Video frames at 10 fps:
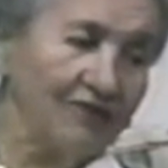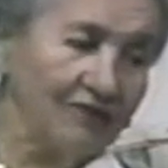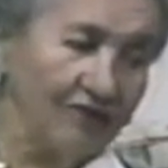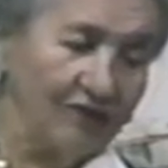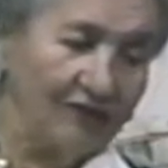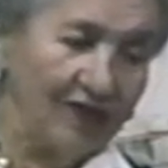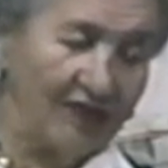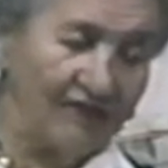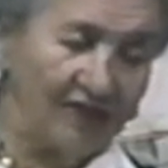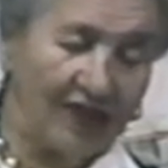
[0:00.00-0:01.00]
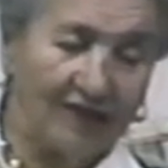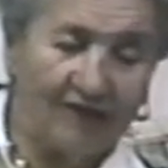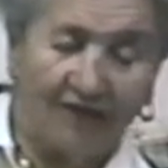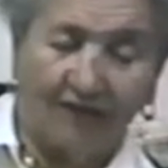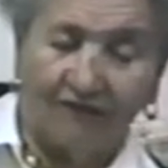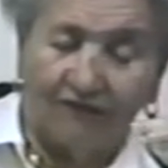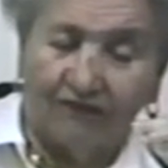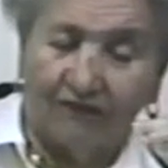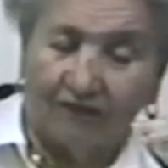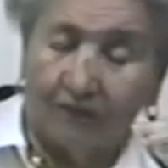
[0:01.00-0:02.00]
he was a great friend of
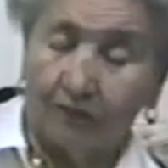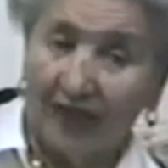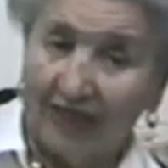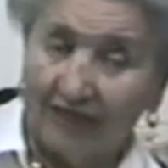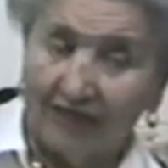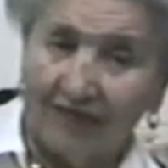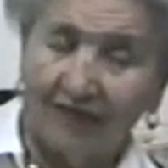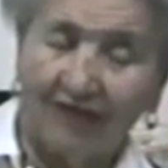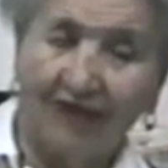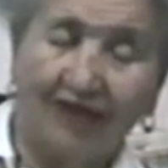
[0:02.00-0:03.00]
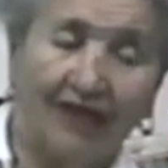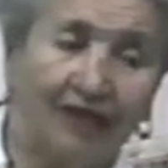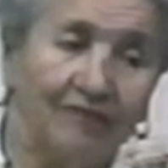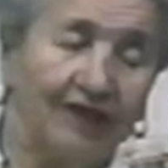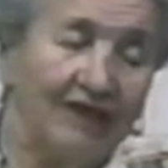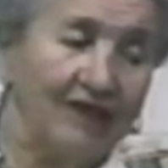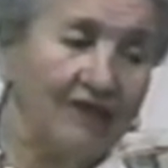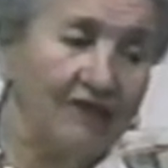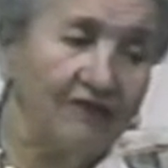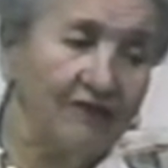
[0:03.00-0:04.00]
uh, the painters. I met
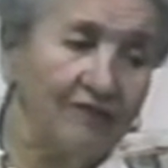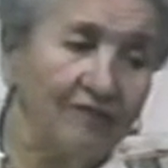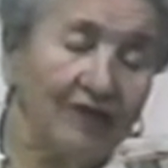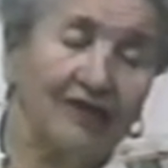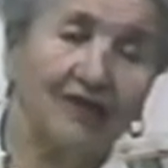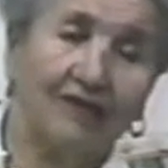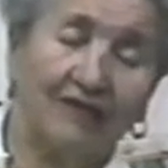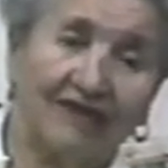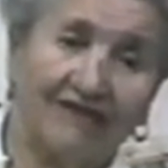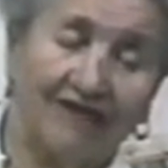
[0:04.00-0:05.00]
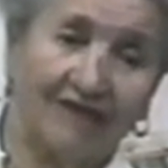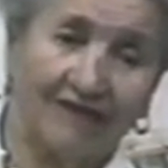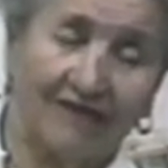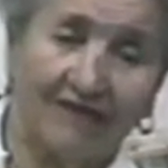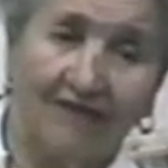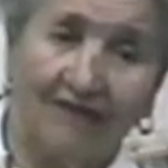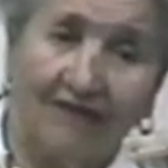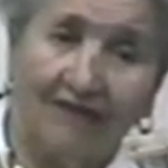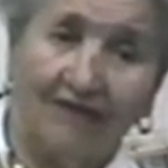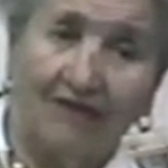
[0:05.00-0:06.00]
there Bertrand Massés,
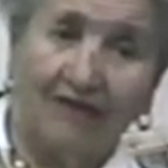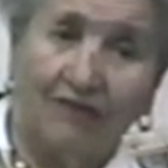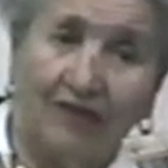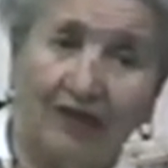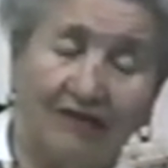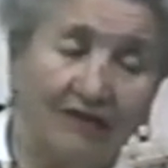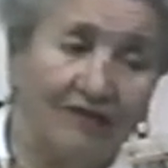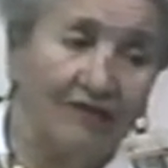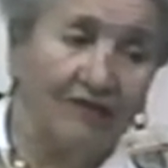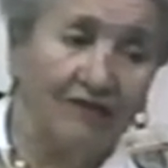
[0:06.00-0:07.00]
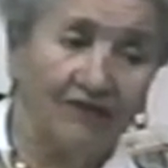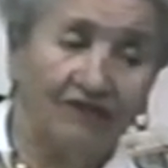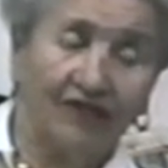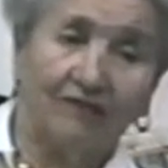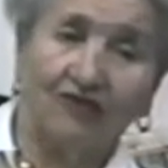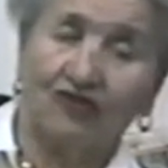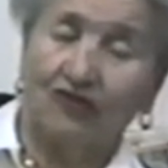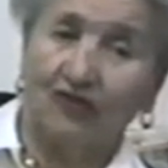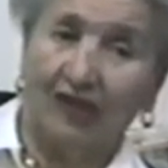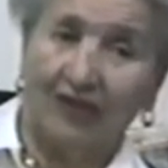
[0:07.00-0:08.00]
who painted uh, the
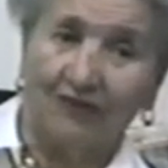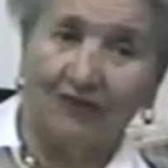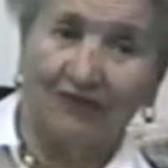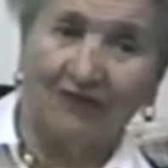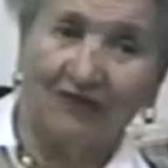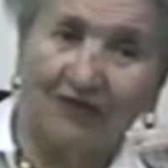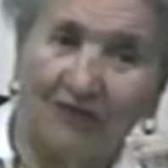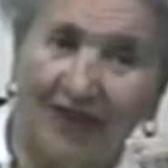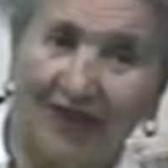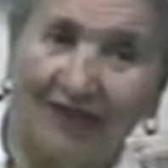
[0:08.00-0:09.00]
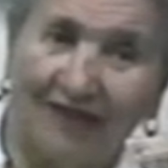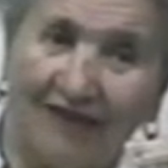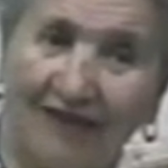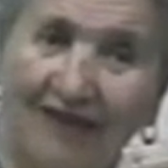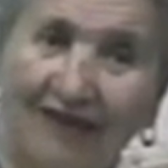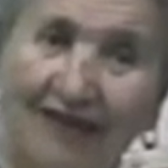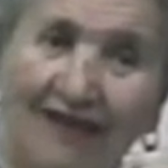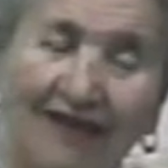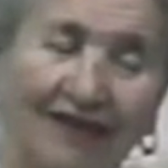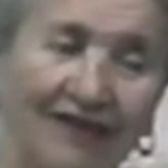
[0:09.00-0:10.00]
famous toreros in Spain.
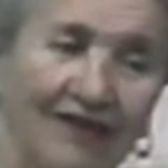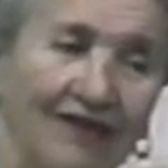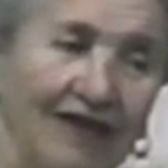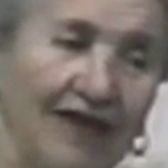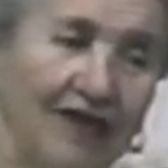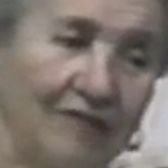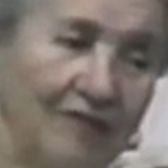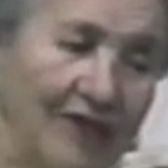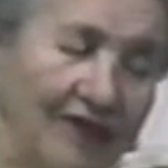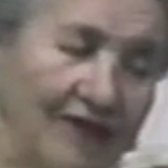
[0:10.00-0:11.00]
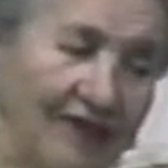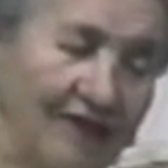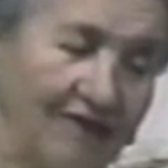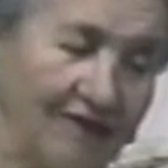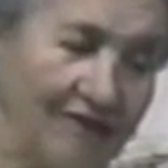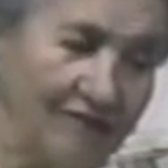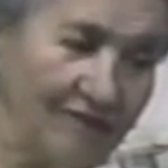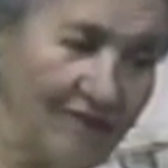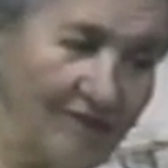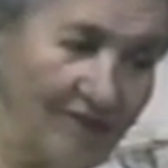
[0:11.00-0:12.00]
And I met there
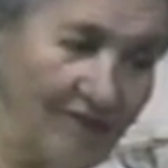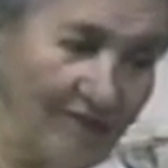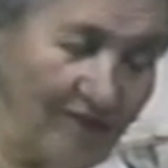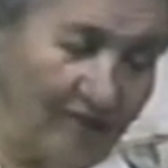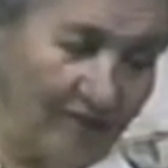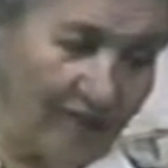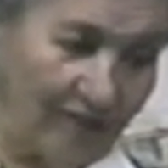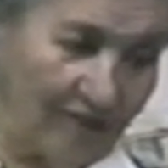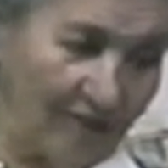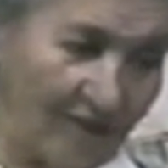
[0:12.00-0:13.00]
um,